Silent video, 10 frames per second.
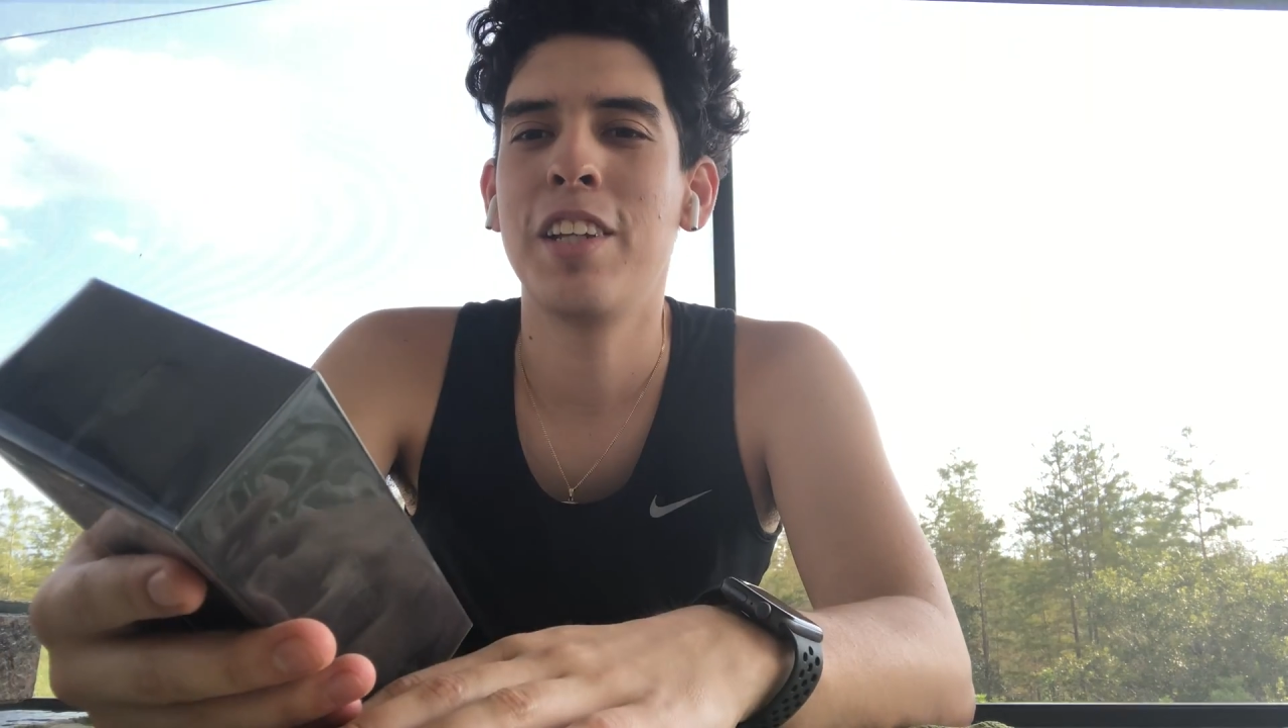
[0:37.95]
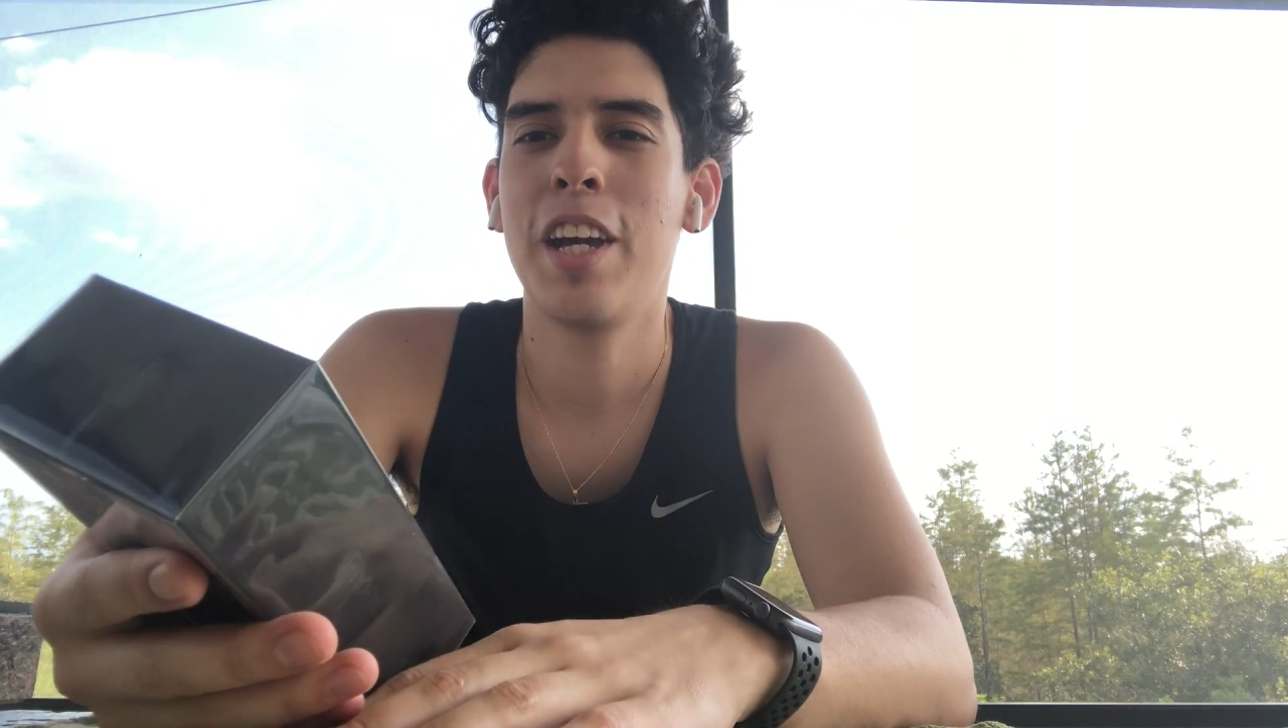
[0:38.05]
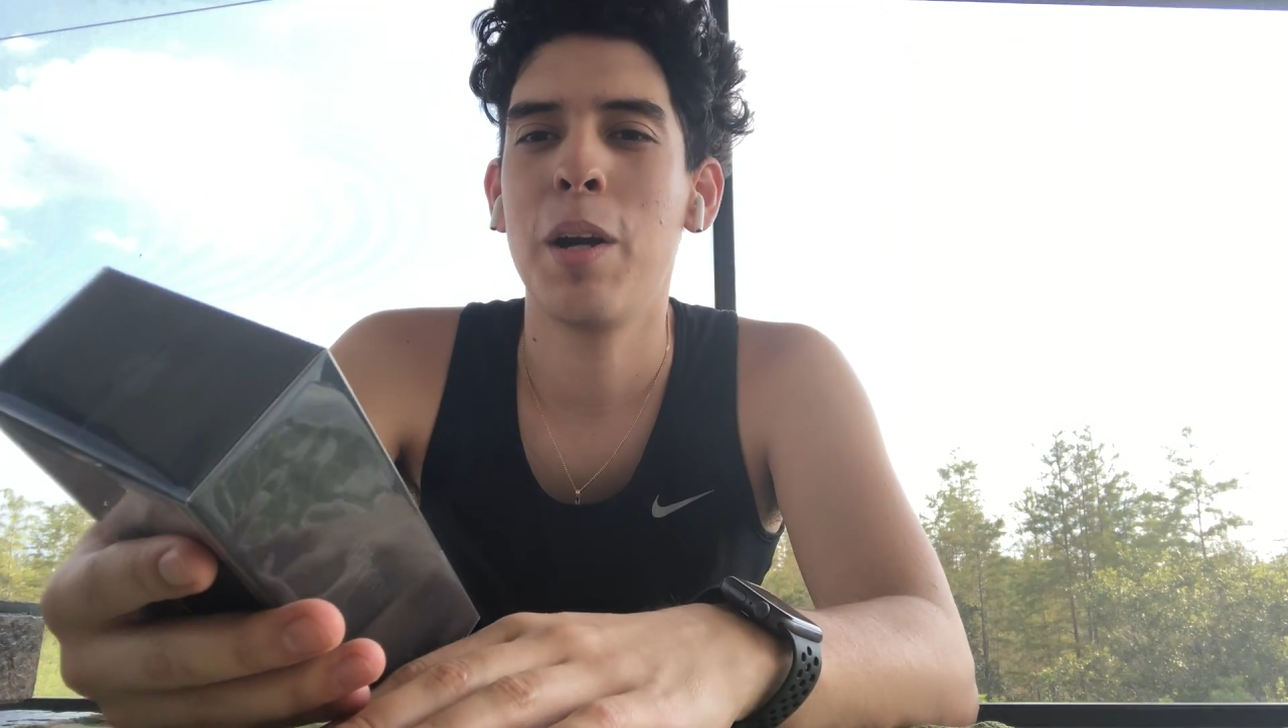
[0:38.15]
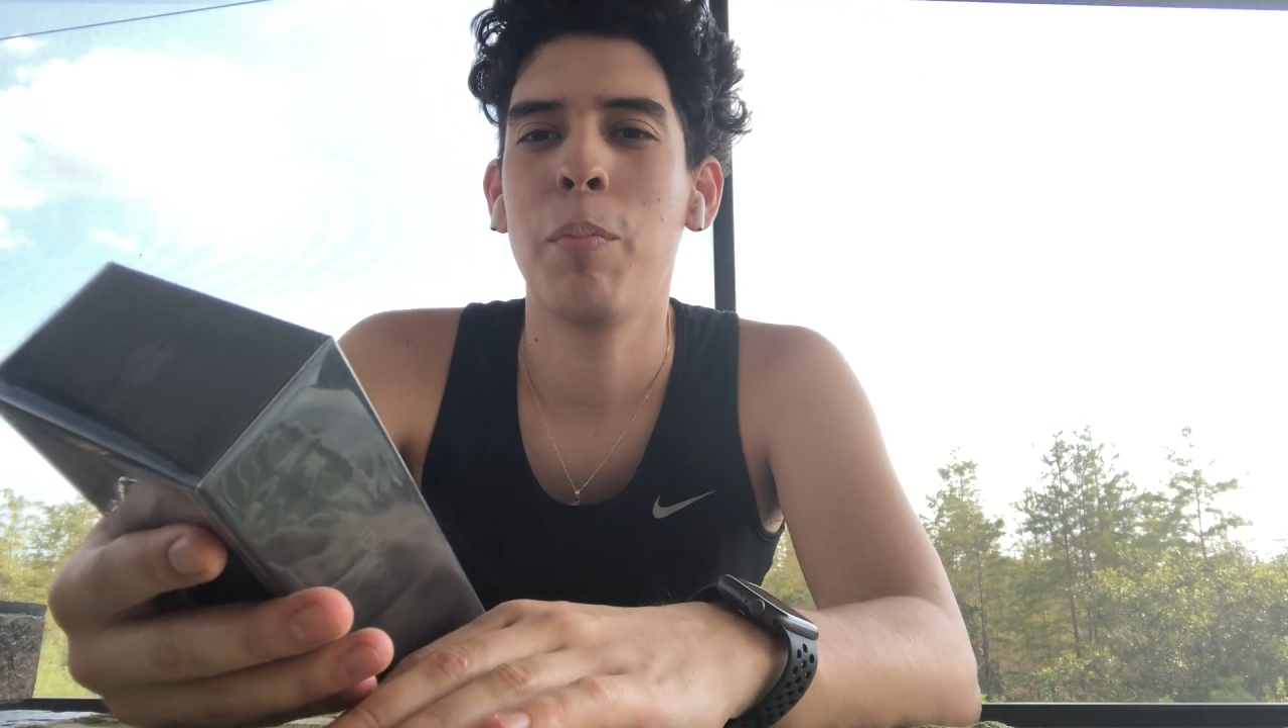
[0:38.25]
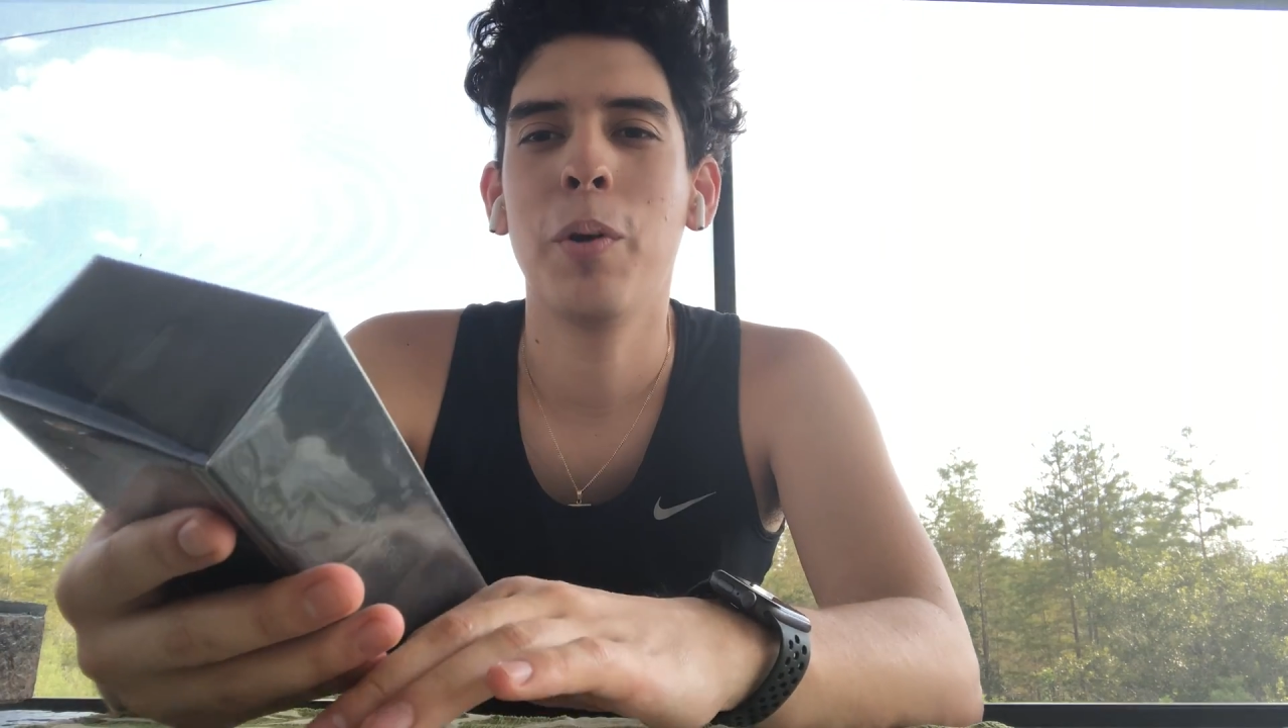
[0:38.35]
in the
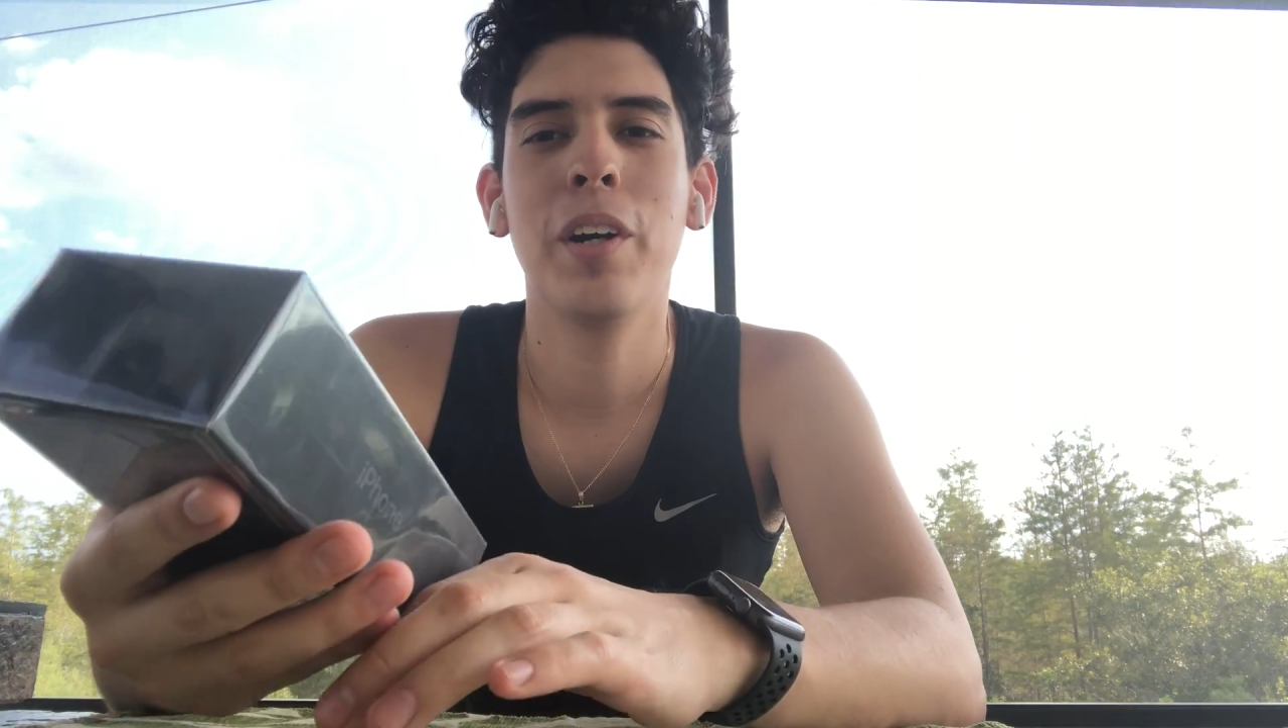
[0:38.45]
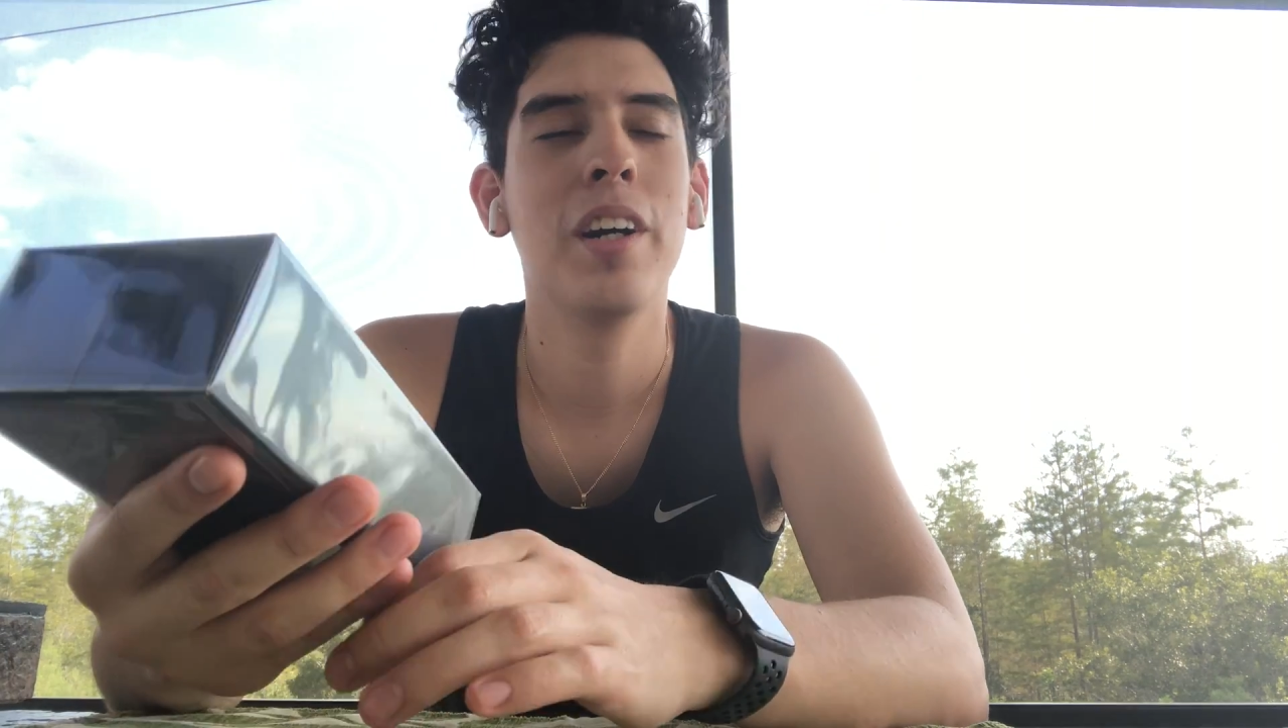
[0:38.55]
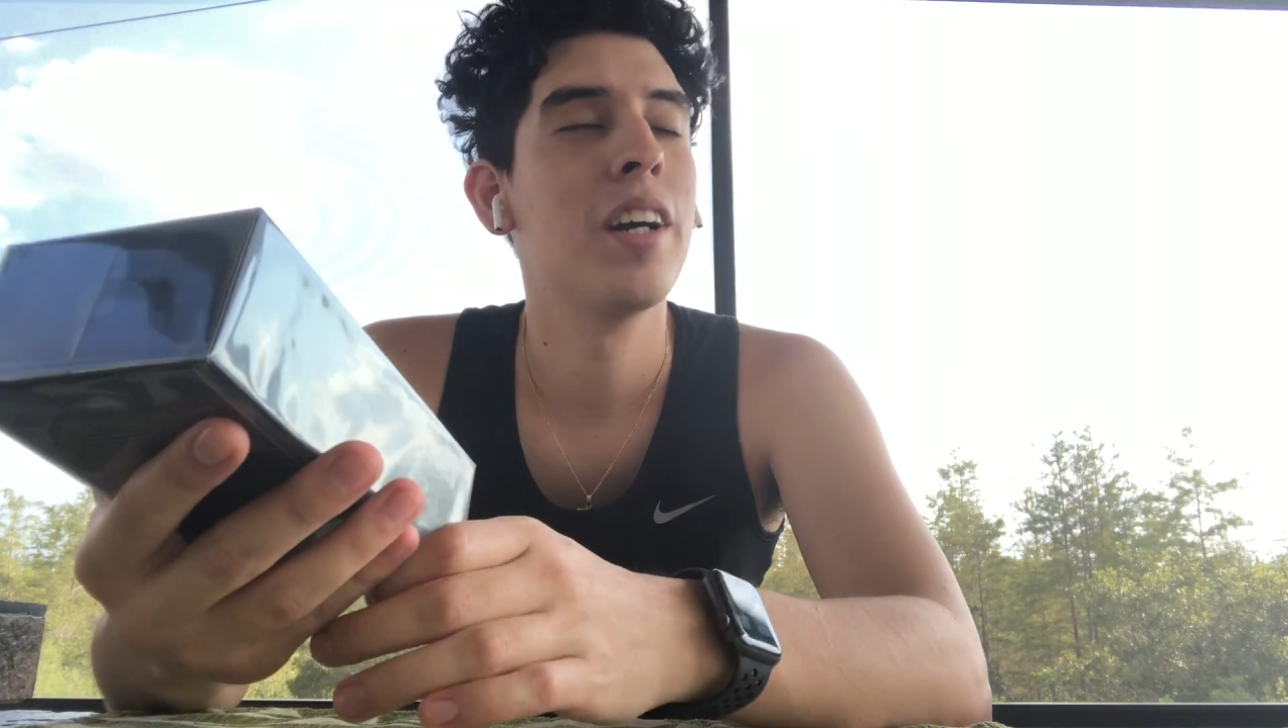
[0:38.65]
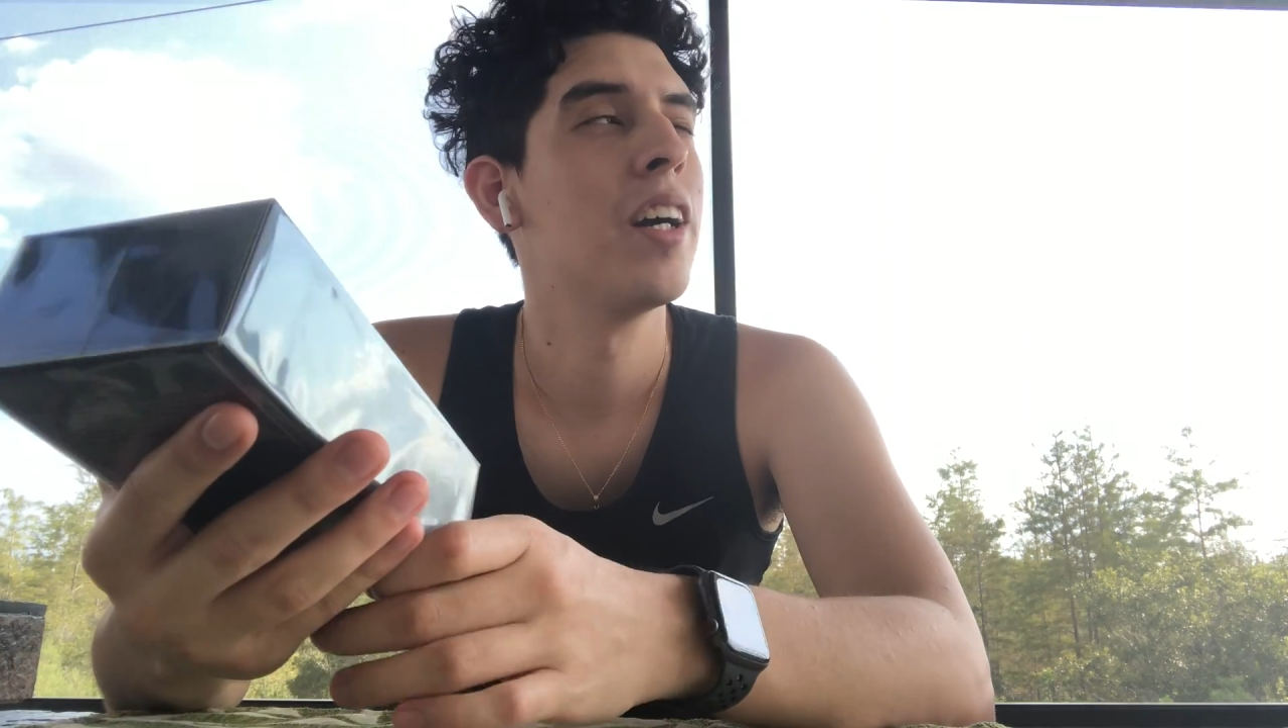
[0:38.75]
airport.